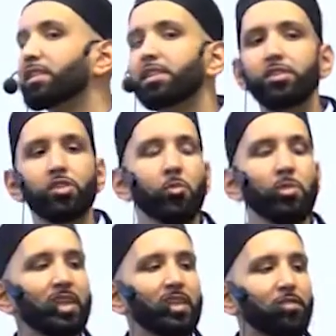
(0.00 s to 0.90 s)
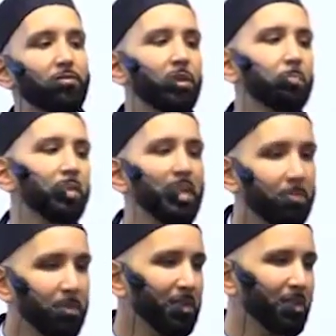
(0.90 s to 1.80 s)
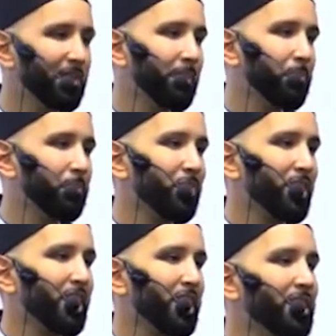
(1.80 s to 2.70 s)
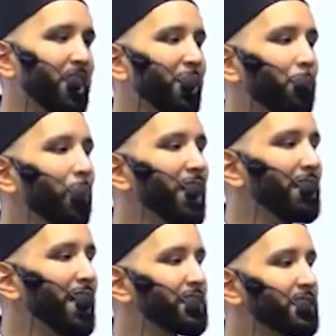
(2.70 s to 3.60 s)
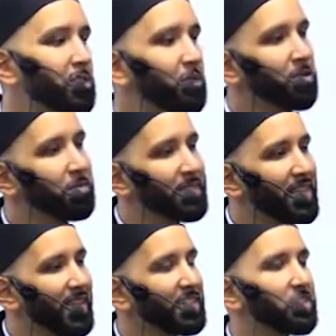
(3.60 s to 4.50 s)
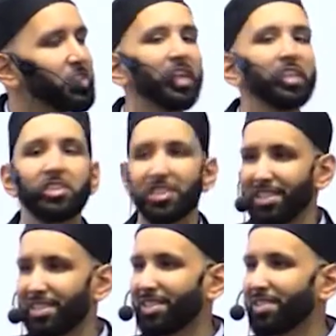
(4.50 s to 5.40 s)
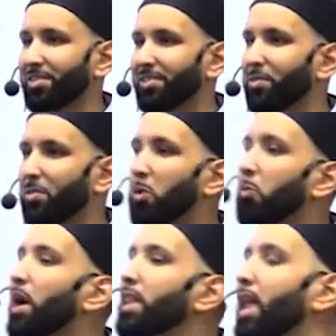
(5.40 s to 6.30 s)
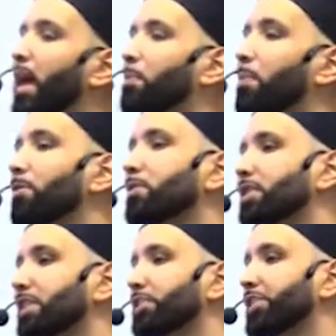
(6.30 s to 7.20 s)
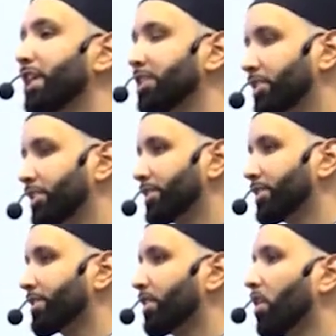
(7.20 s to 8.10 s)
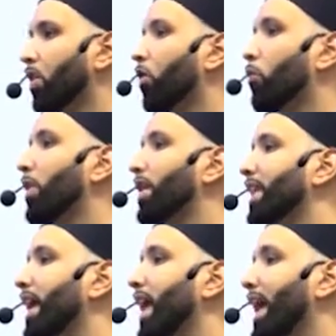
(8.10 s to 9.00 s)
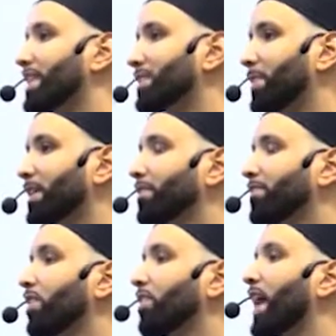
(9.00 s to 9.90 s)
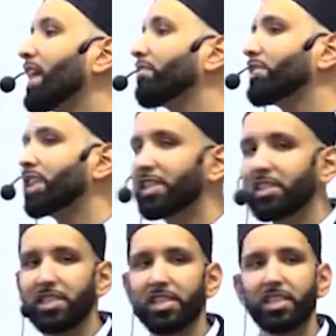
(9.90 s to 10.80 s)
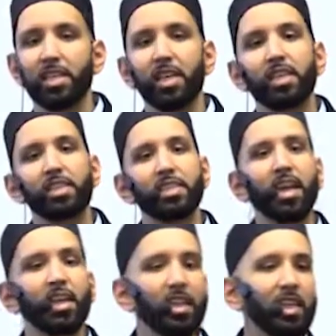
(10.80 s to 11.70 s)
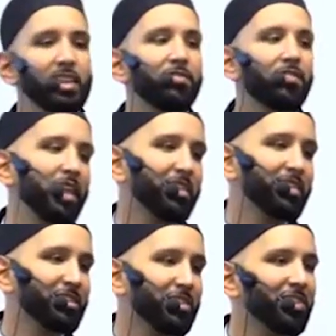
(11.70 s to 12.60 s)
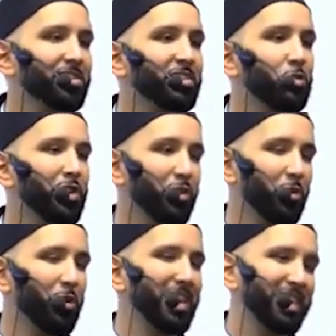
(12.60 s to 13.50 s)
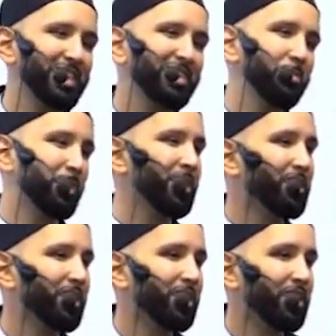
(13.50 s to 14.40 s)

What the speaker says: to so many different people, that when that circumstance changes, or when that person changes, or when that aspect of their life changes, suddenly the faith starts to wither away and disappear.